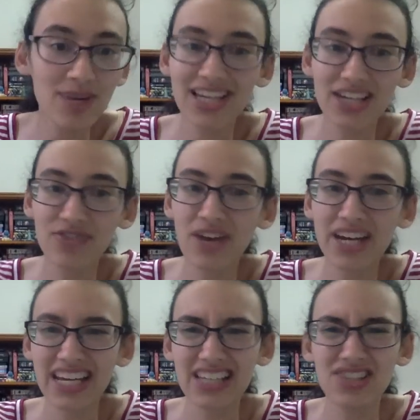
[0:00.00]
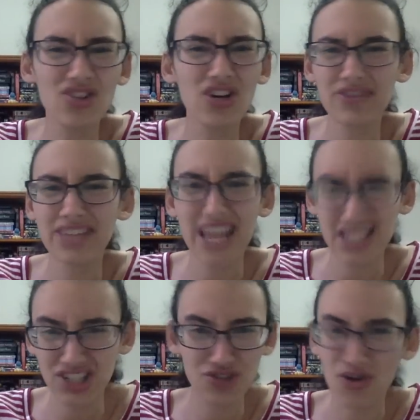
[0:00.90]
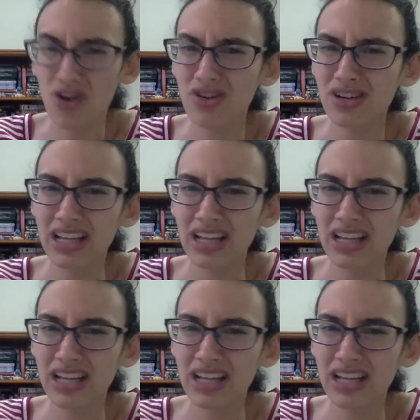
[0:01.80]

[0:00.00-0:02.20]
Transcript: when he starts fighting, he's not even that strong?